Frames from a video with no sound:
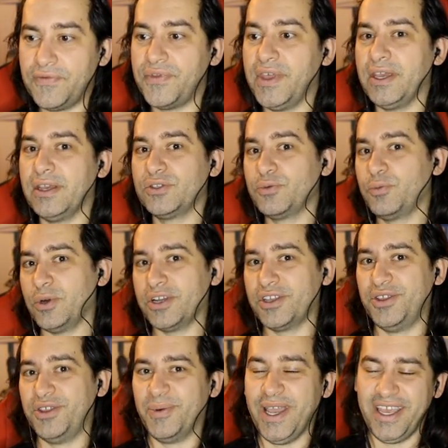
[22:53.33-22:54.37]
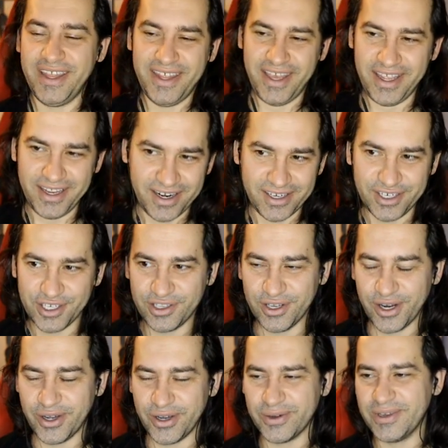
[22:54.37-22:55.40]
if things work the way they are,
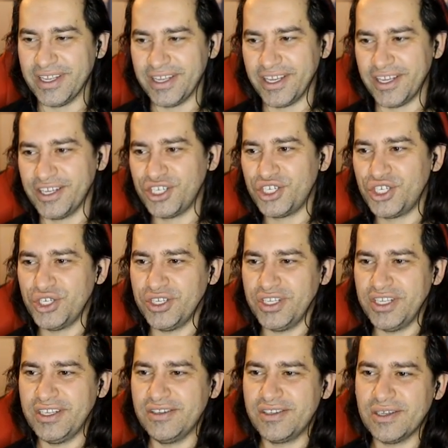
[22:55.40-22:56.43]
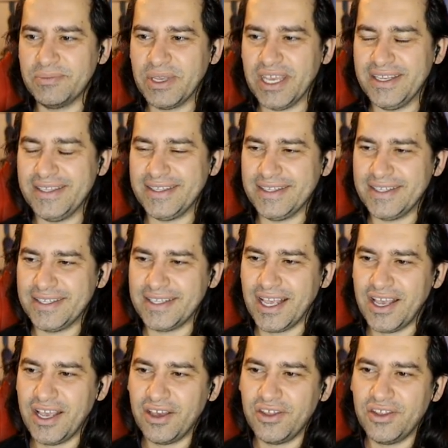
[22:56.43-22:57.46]
you know, should. In some cases,
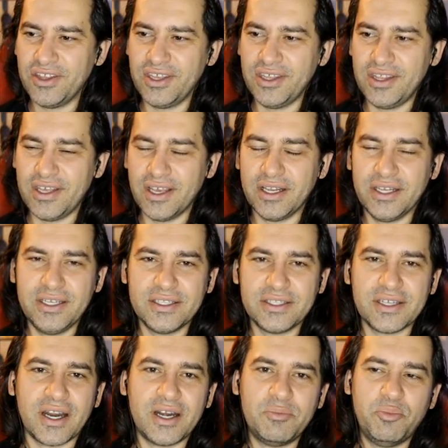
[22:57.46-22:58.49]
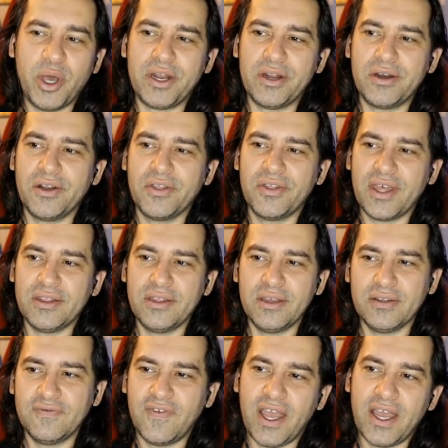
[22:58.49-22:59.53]
the elite are better than the